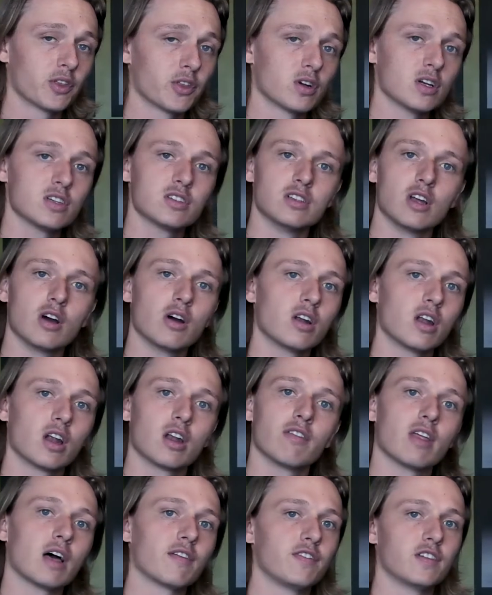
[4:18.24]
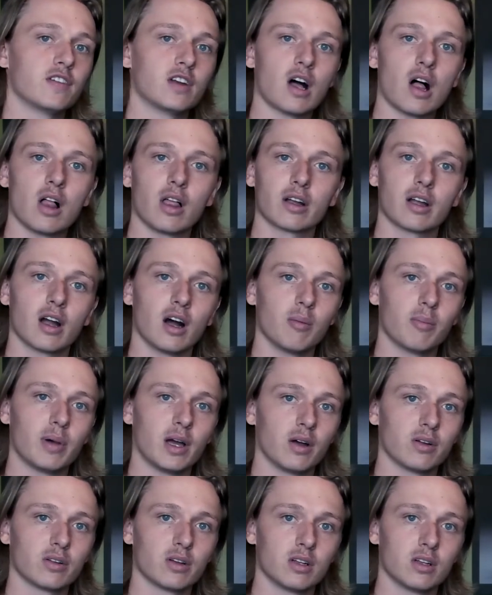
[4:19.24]
there is none of that phenolic
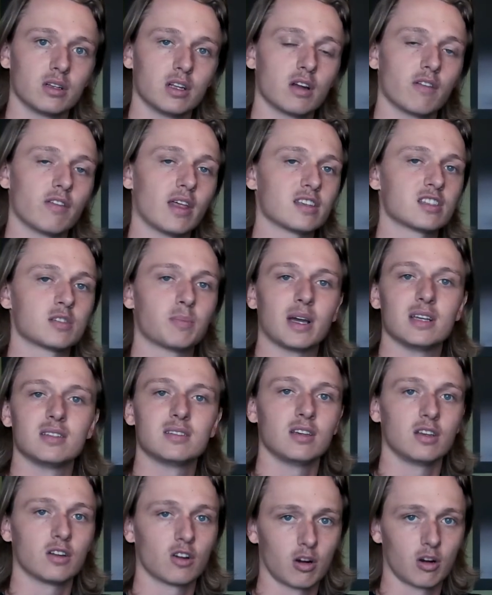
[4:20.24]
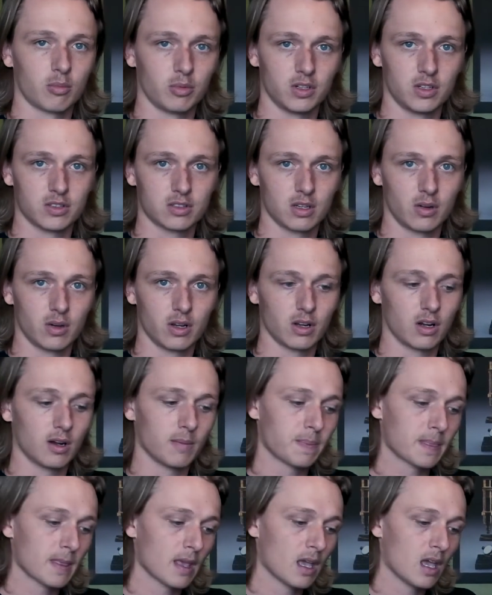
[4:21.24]
compound, none of that spicy and herbalness going
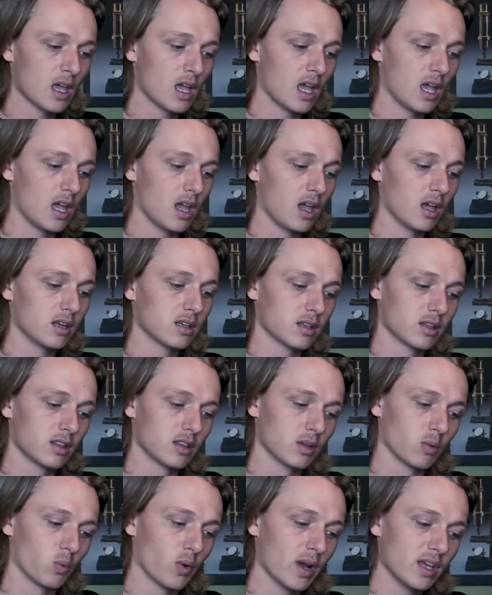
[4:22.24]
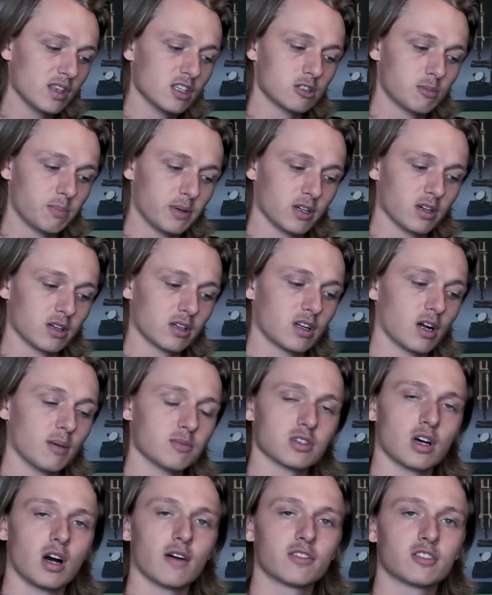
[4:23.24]
on. And the way this beer
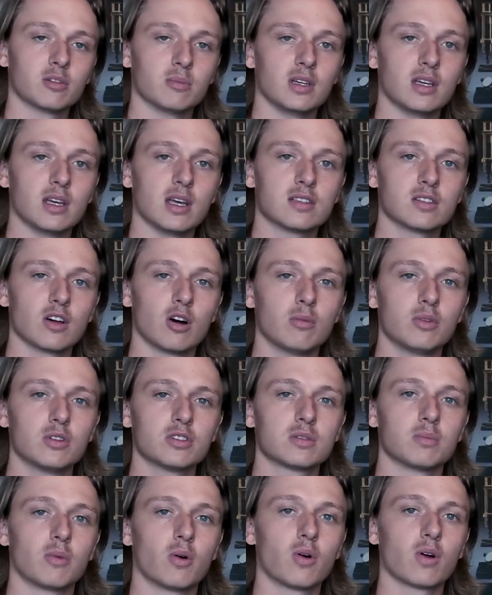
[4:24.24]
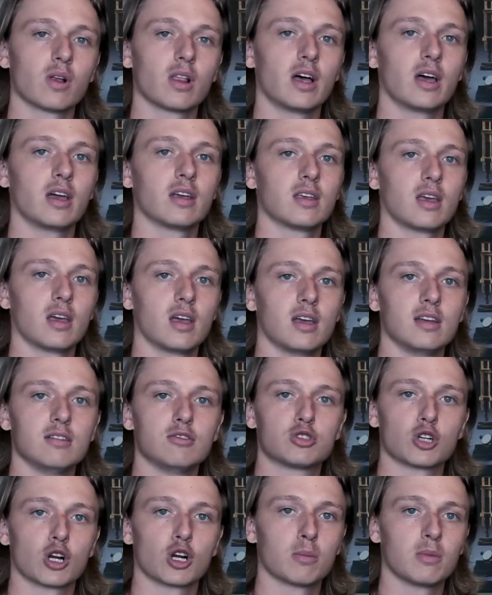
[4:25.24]
comes off to me, it's almost more like a
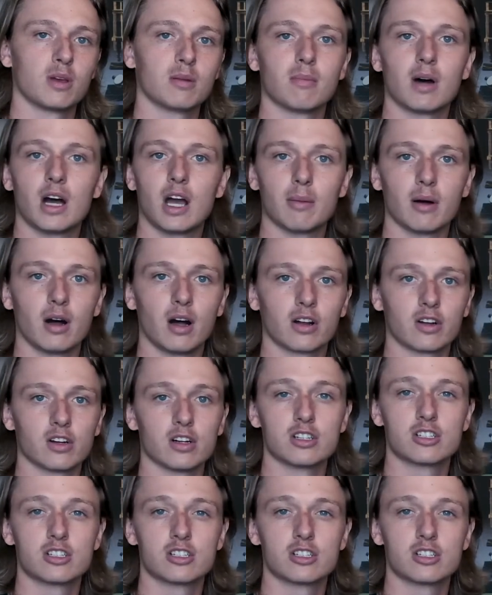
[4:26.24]
German Maibach or a